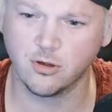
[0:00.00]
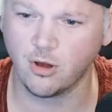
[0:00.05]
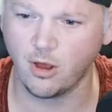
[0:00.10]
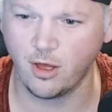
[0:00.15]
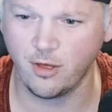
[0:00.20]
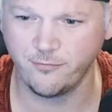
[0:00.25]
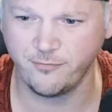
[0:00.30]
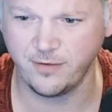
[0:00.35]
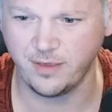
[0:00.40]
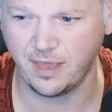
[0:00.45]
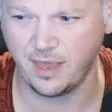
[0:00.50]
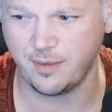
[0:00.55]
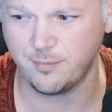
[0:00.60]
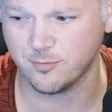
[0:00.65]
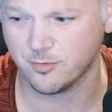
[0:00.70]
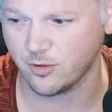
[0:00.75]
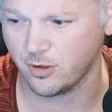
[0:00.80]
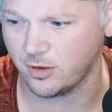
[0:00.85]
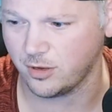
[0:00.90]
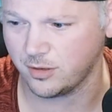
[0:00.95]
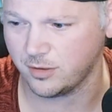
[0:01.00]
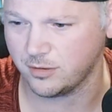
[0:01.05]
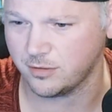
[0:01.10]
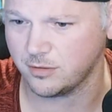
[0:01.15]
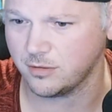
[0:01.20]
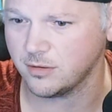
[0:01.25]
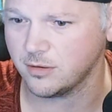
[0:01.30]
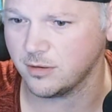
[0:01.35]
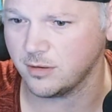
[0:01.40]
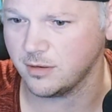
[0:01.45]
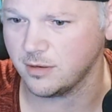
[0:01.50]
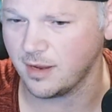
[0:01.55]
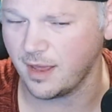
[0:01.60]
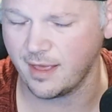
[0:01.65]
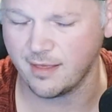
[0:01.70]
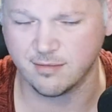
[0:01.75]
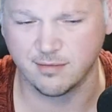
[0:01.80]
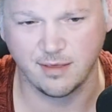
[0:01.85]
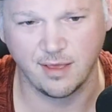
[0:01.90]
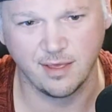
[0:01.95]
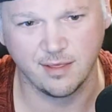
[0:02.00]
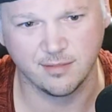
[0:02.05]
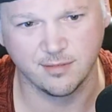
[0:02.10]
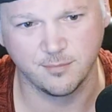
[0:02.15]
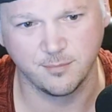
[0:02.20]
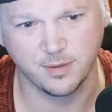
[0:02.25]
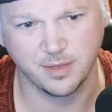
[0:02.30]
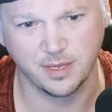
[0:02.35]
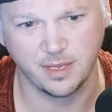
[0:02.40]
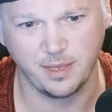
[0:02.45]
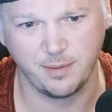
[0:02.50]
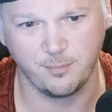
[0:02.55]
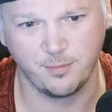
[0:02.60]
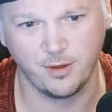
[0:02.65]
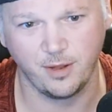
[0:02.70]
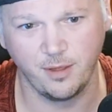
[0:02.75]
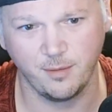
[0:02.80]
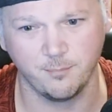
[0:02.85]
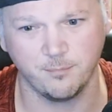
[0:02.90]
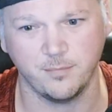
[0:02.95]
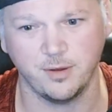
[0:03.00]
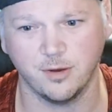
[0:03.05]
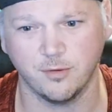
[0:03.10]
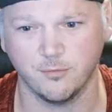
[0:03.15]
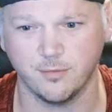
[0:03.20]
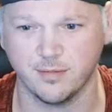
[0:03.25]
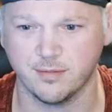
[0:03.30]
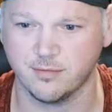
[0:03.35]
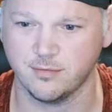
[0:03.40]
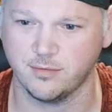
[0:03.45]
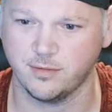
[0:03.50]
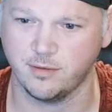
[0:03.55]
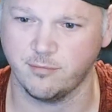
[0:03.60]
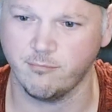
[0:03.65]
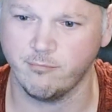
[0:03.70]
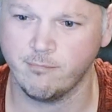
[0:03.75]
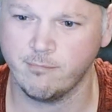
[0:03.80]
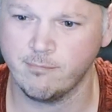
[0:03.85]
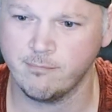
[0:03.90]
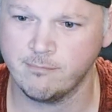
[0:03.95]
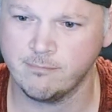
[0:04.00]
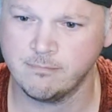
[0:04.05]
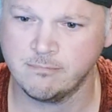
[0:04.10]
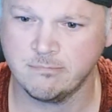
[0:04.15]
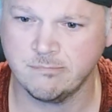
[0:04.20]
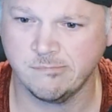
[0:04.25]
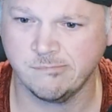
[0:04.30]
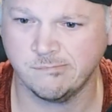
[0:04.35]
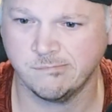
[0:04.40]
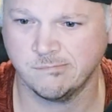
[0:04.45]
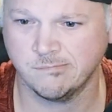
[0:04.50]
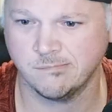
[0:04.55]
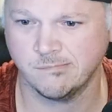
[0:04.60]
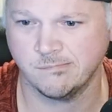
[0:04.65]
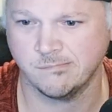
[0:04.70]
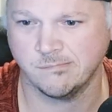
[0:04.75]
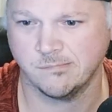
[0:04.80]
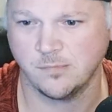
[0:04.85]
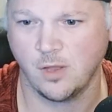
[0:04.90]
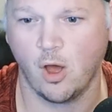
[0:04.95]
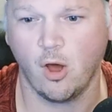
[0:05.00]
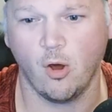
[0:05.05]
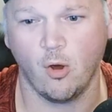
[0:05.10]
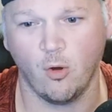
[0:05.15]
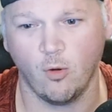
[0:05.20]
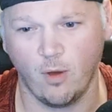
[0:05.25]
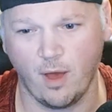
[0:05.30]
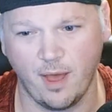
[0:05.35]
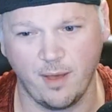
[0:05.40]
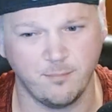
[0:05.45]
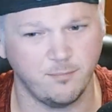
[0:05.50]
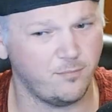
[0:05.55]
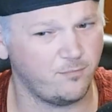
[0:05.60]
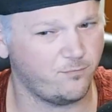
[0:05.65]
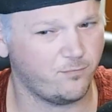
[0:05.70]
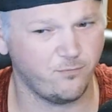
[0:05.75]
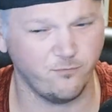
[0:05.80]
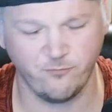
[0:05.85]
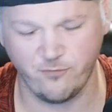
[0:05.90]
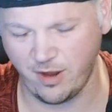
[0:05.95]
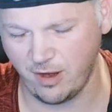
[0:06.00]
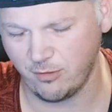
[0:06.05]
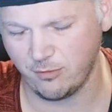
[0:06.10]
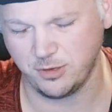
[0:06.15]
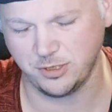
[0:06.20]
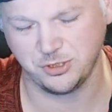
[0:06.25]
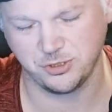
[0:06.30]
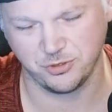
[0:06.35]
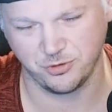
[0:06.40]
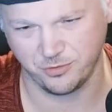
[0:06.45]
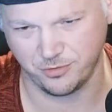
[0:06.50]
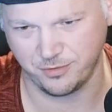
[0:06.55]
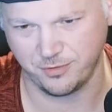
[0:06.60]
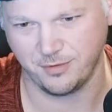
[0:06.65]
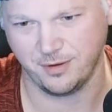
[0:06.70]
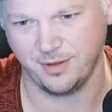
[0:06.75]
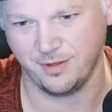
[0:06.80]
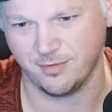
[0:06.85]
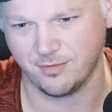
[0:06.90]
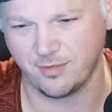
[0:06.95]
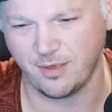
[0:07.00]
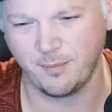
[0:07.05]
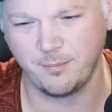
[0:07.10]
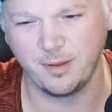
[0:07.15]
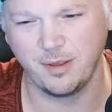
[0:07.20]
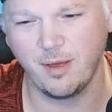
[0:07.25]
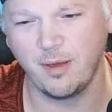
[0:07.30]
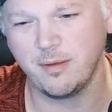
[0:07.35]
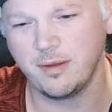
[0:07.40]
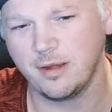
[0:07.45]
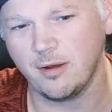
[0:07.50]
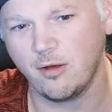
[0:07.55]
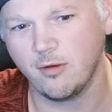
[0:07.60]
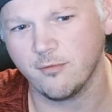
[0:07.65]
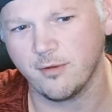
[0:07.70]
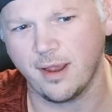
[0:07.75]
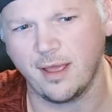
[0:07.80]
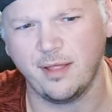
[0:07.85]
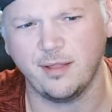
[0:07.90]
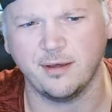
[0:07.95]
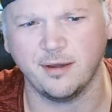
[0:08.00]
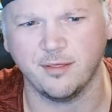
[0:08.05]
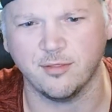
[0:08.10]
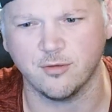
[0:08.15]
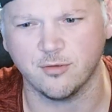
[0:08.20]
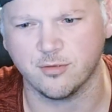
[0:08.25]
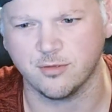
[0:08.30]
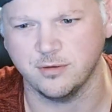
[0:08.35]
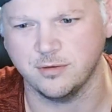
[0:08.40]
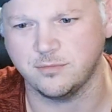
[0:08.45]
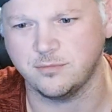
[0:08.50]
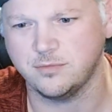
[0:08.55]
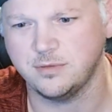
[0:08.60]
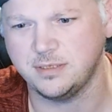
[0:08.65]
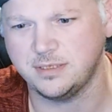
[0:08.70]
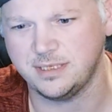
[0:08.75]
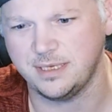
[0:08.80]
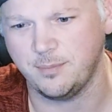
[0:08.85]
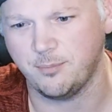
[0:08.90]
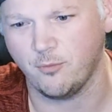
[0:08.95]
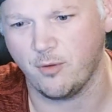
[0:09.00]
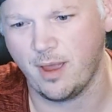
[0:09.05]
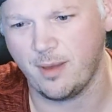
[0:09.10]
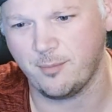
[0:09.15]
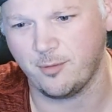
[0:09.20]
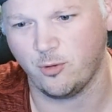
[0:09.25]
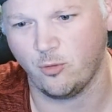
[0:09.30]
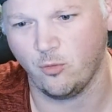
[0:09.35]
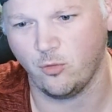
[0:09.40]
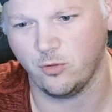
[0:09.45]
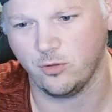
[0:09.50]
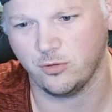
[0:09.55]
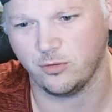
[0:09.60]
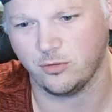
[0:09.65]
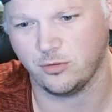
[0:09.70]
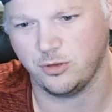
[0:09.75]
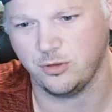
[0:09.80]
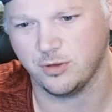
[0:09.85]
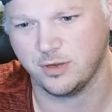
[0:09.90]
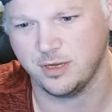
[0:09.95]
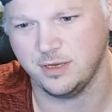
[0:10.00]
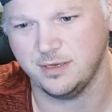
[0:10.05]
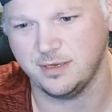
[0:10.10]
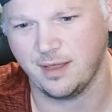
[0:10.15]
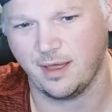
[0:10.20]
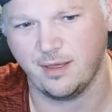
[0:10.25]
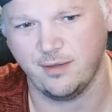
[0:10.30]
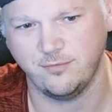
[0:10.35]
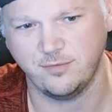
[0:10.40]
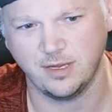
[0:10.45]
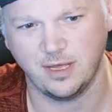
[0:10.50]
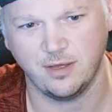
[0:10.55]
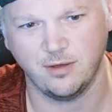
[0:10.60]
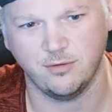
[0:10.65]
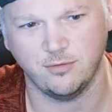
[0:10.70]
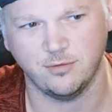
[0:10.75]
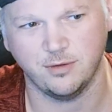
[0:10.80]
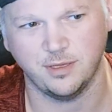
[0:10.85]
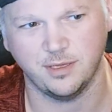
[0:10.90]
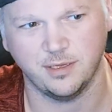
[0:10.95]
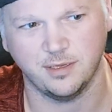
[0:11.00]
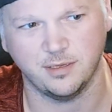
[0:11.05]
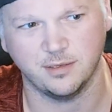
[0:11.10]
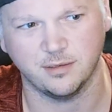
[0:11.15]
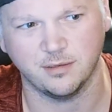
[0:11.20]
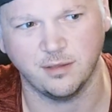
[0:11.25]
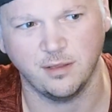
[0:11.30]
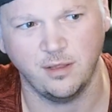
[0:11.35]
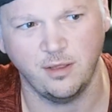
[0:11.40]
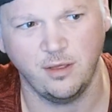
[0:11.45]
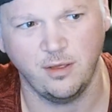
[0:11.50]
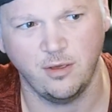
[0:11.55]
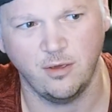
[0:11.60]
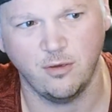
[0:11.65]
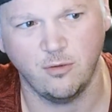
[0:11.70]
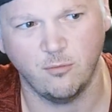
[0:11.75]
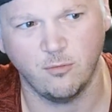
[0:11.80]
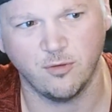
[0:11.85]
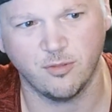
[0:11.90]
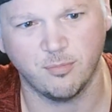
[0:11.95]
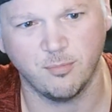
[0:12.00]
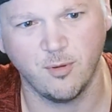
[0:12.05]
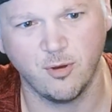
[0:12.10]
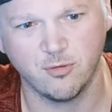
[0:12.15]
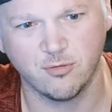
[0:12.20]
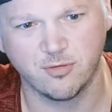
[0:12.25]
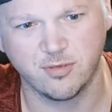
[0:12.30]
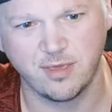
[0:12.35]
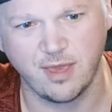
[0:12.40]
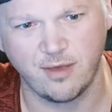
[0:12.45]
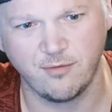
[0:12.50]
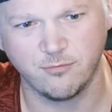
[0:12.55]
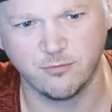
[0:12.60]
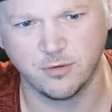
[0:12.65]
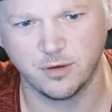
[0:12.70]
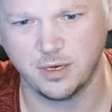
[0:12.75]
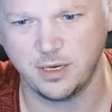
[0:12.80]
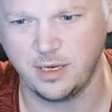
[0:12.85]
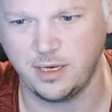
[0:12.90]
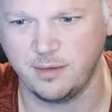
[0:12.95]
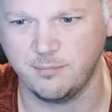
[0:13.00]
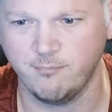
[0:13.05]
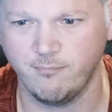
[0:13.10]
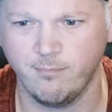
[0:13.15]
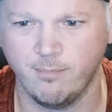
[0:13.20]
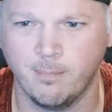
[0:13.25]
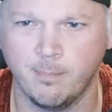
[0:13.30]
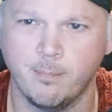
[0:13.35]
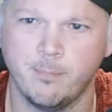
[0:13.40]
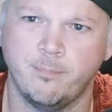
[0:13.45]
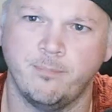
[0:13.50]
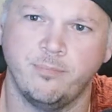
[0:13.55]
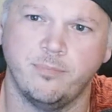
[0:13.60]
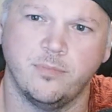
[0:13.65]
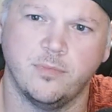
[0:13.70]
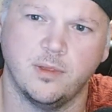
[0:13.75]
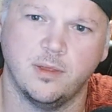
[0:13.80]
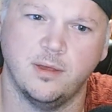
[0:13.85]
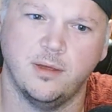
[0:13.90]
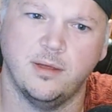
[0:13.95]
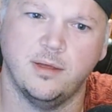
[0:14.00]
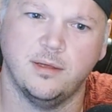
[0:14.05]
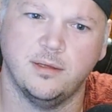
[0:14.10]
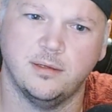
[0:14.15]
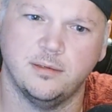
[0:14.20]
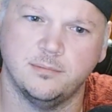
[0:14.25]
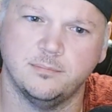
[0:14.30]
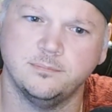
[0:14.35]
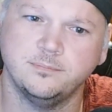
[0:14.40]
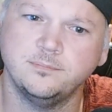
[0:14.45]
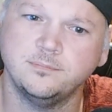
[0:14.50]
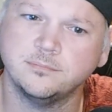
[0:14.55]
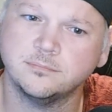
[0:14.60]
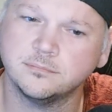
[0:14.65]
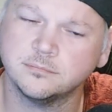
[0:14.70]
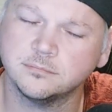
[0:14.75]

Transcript: coffee game's gone hasn't been keeping up here recently. Oh, I'm very sure there is. I mean, I know reality. There's a deep rabbit hole you can dive down with most every um